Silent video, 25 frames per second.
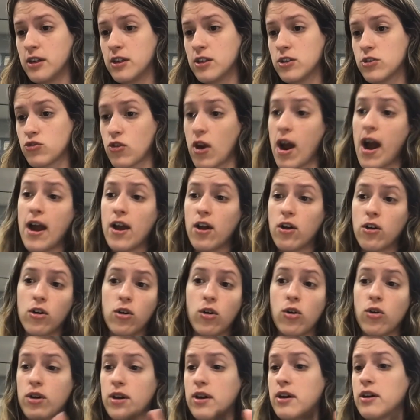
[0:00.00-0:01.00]
trial,
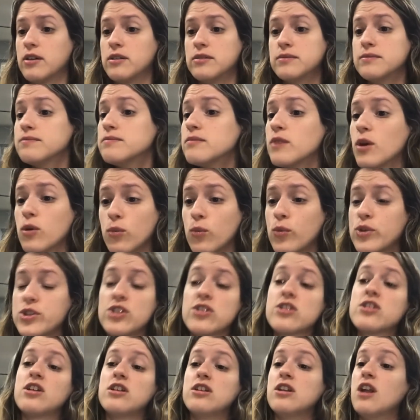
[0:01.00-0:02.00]
or we
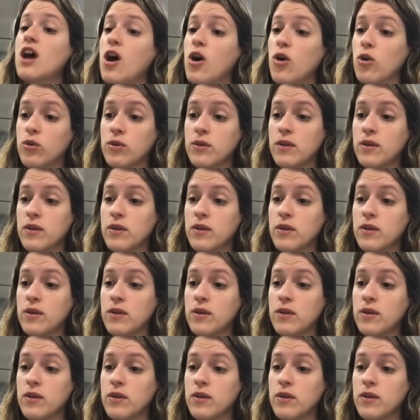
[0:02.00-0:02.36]
just don't know.